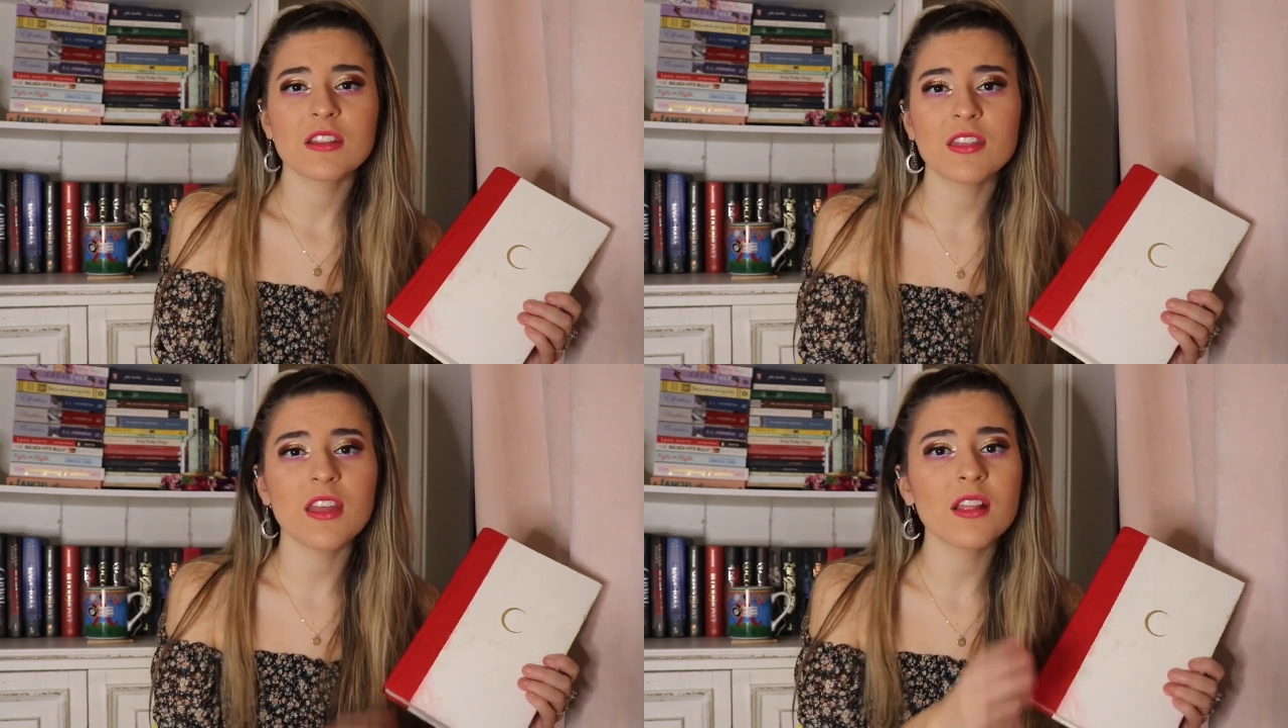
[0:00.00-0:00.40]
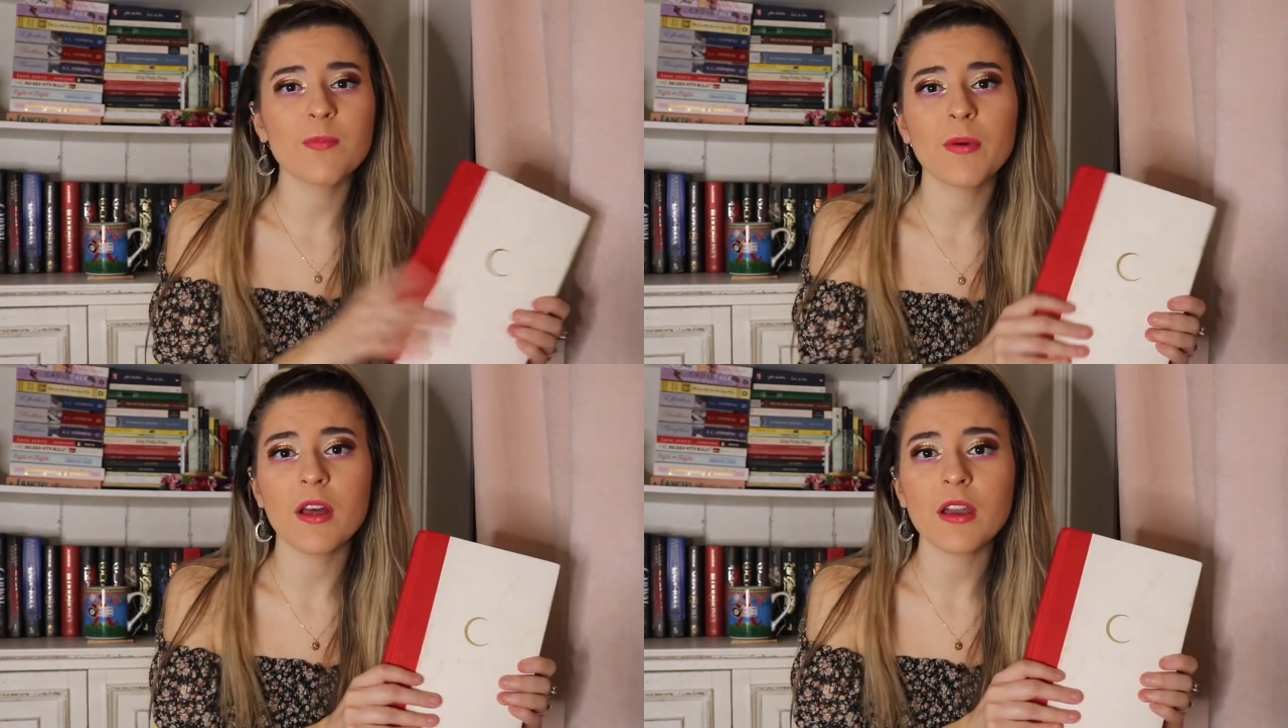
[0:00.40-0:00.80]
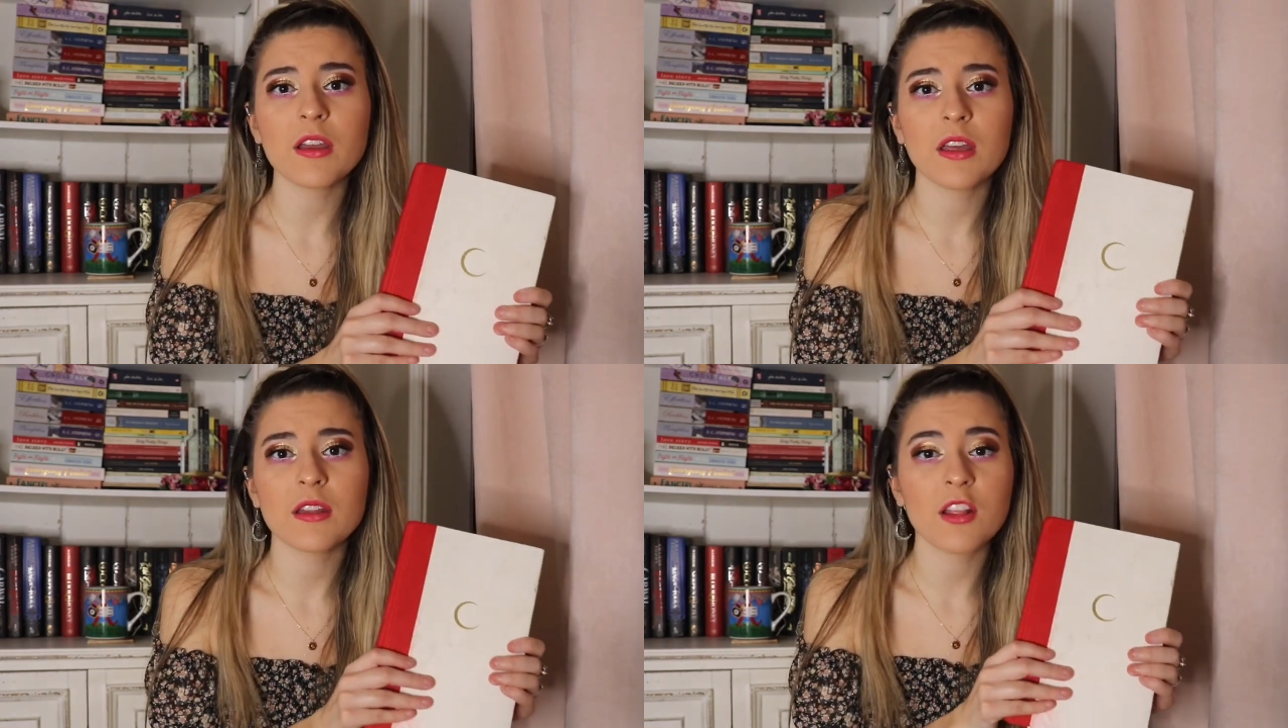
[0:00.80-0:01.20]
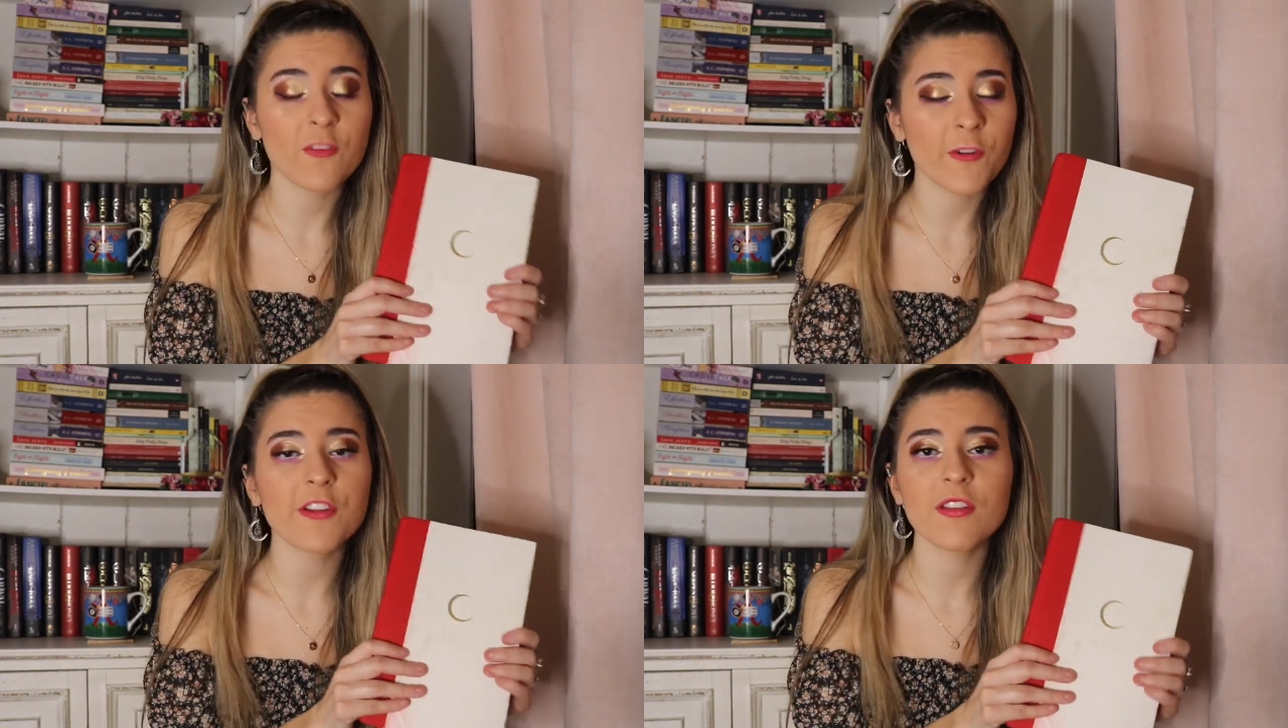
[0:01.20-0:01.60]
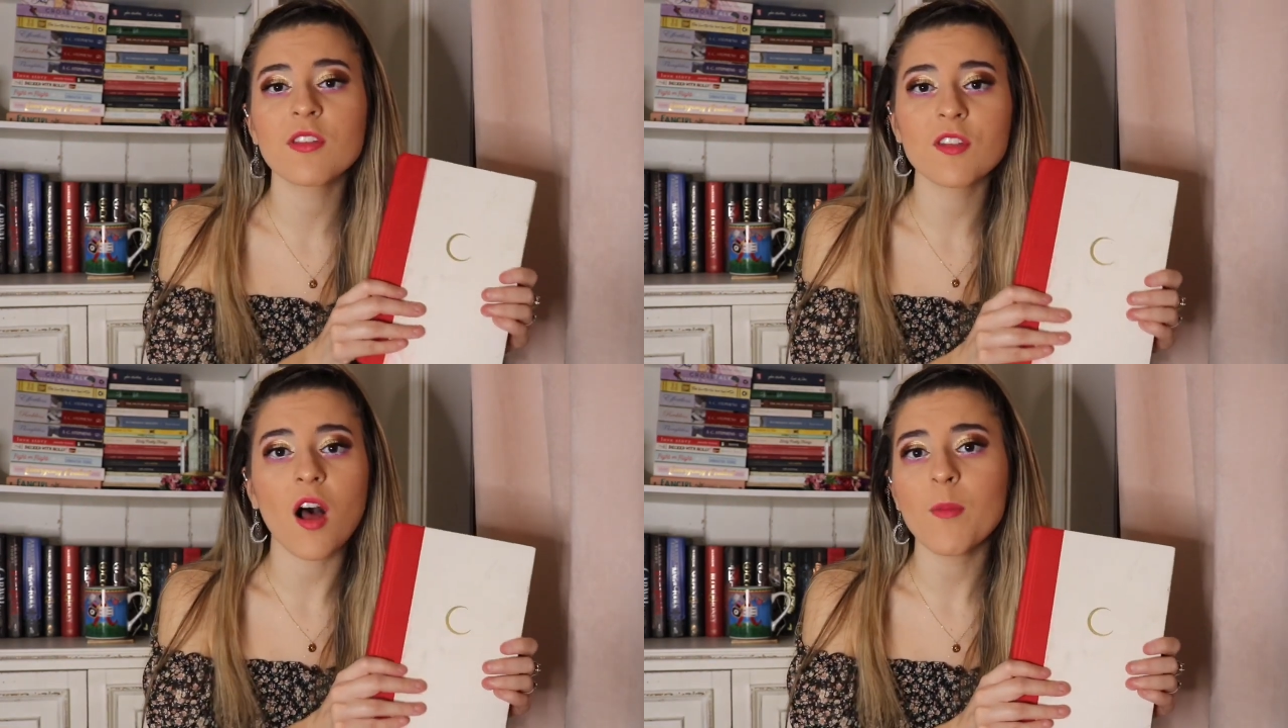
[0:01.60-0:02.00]
this book, this first
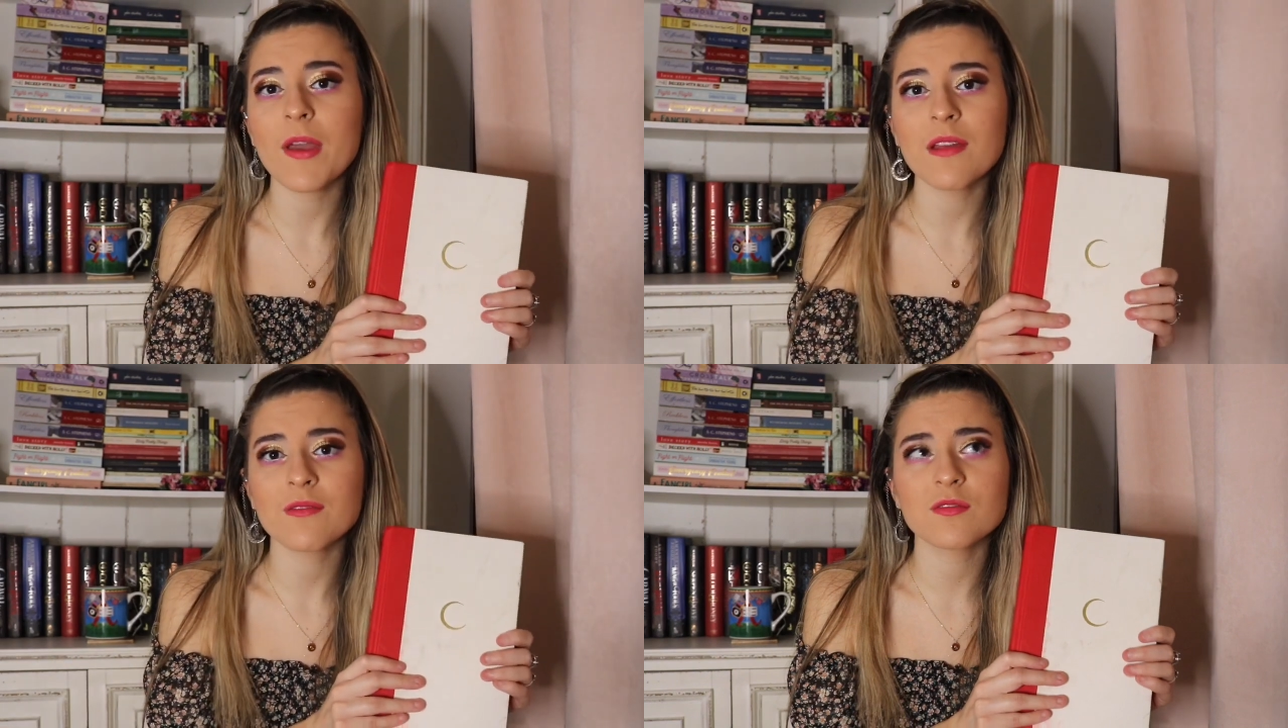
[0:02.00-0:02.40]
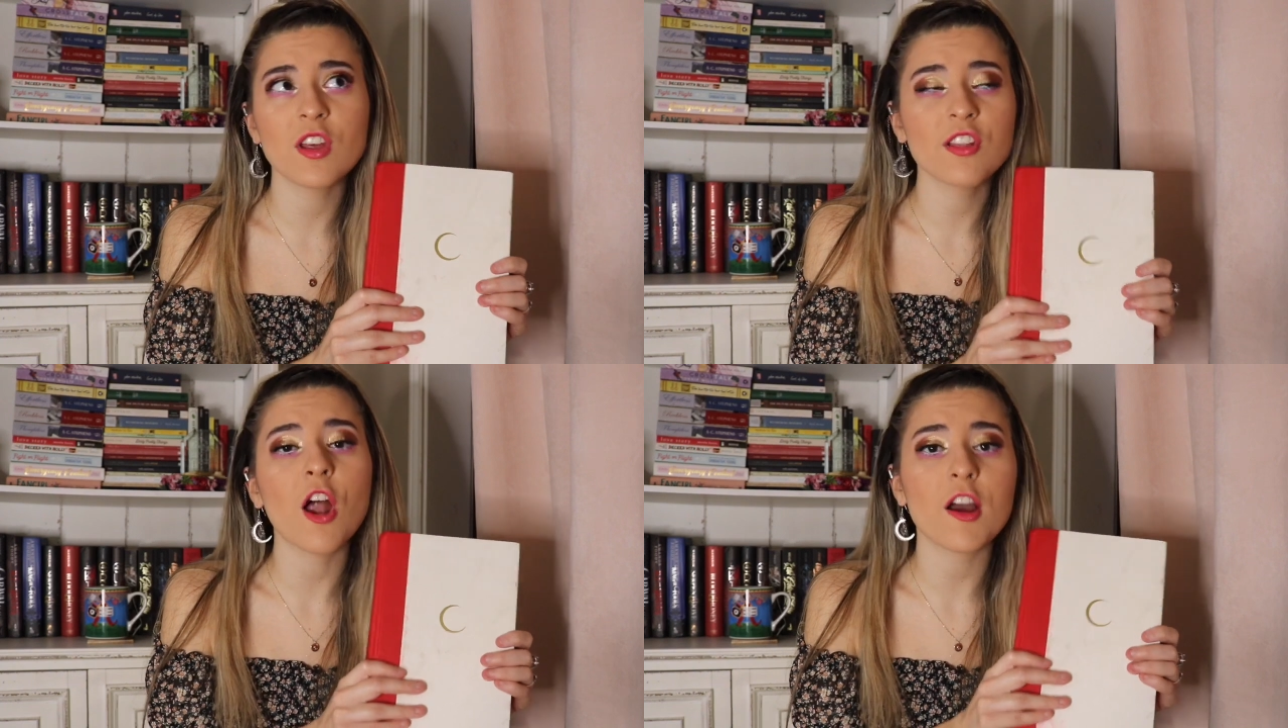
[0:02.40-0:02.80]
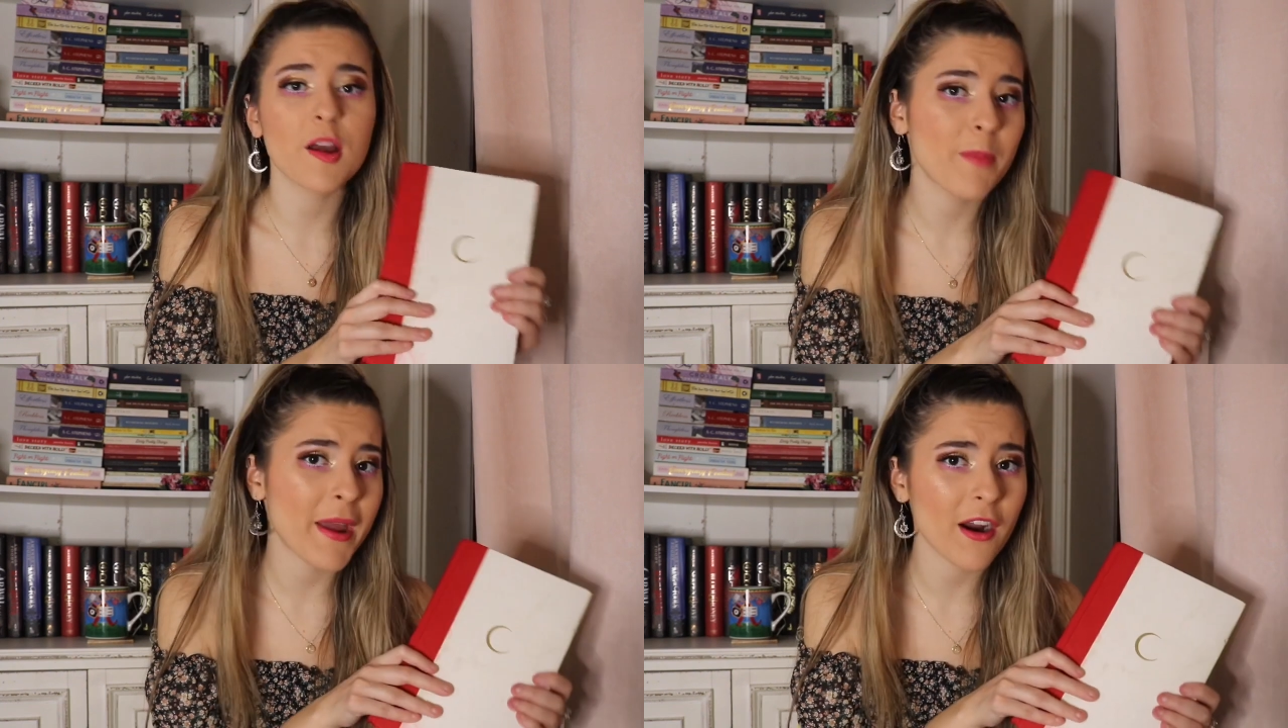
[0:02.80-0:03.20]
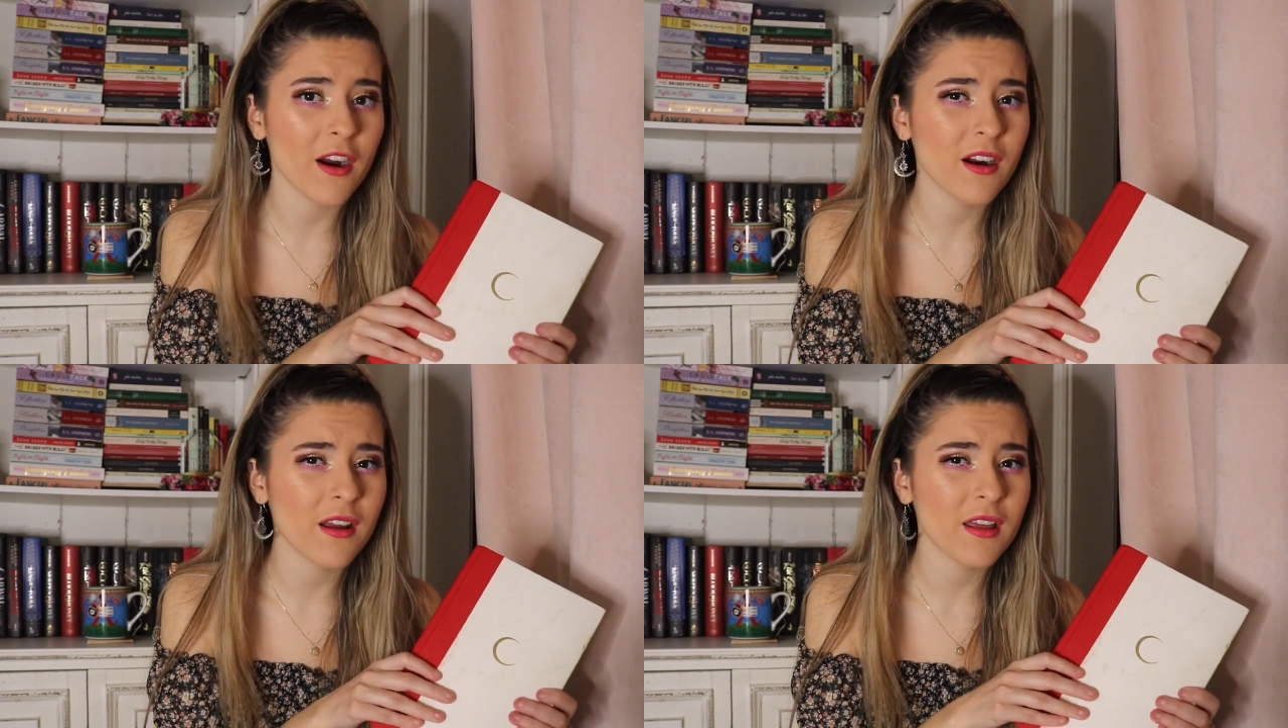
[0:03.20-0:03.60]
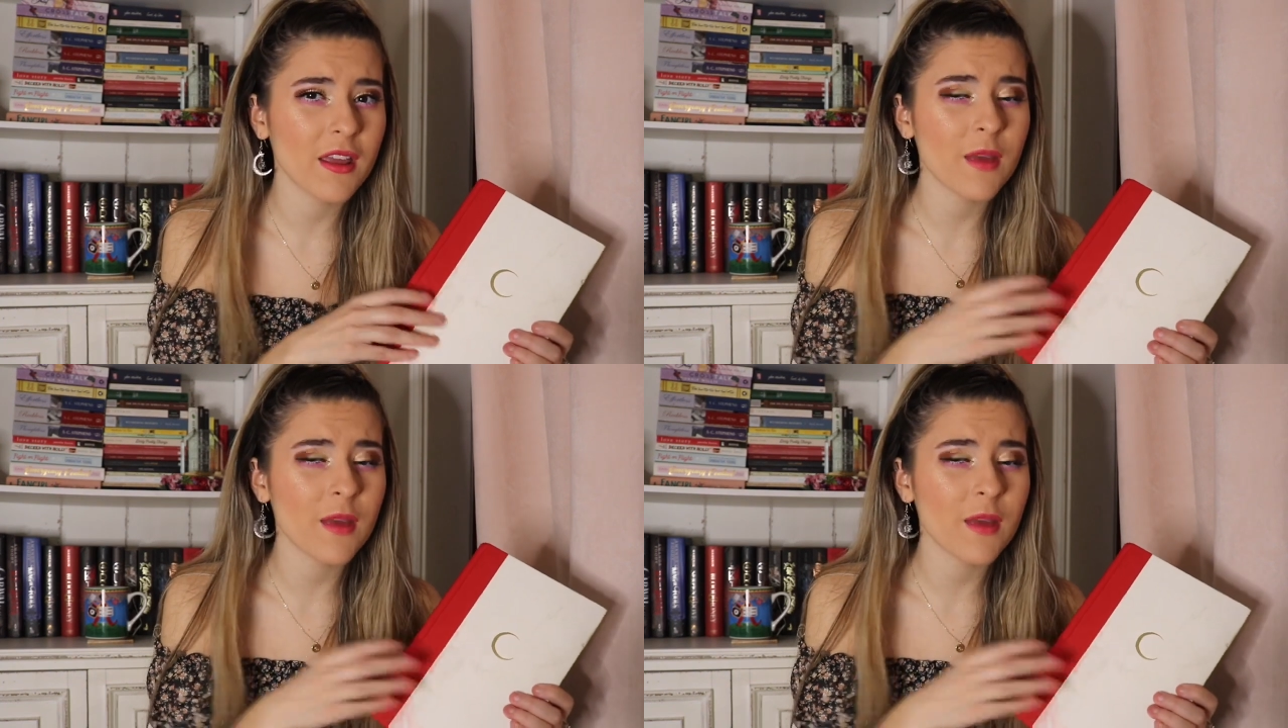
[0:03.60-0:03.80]
installment, does not compare,